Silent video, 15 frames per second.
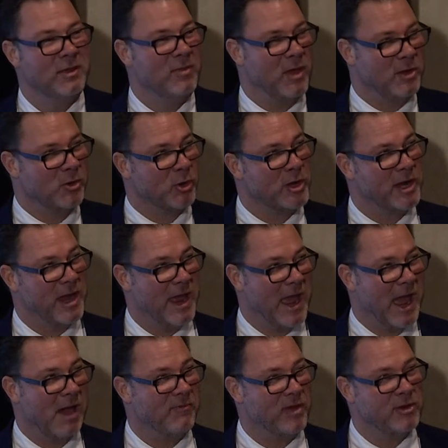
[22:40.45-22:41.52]
that you're going to
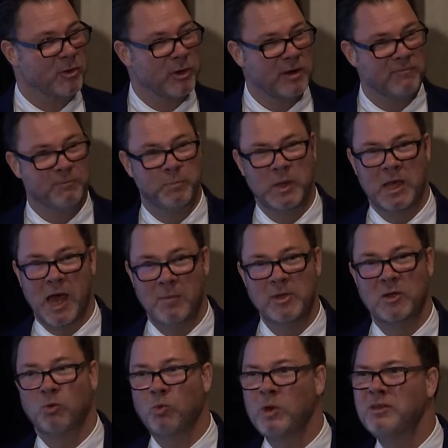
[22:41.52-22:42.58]
have, and you're going to become
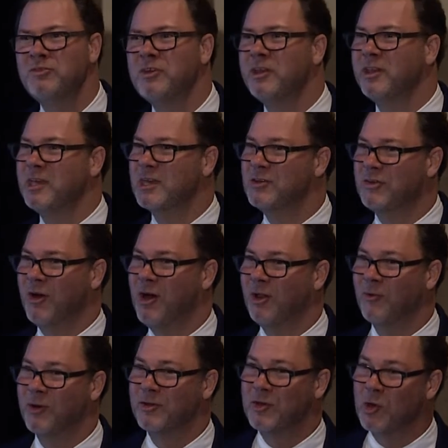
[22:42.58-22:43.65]
increasingly
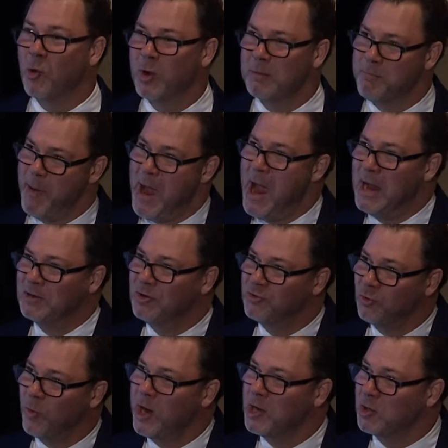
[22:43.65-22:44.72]
intolerant to going back to
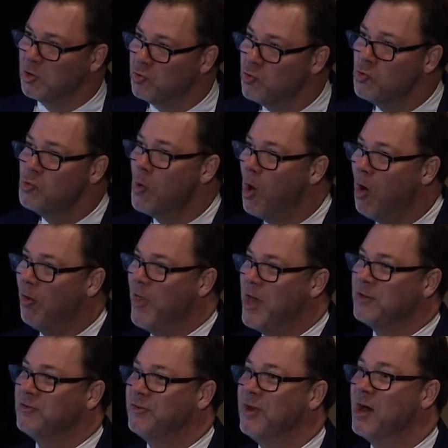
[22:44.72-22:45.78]
try and do all
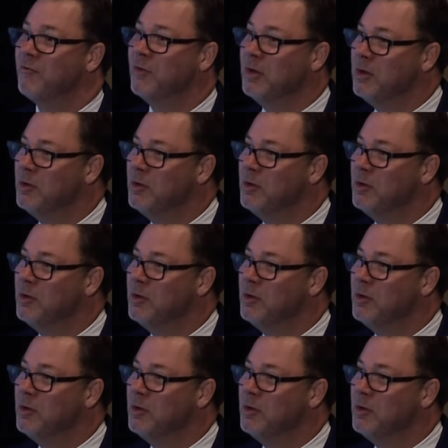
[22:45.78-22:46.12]
that stuff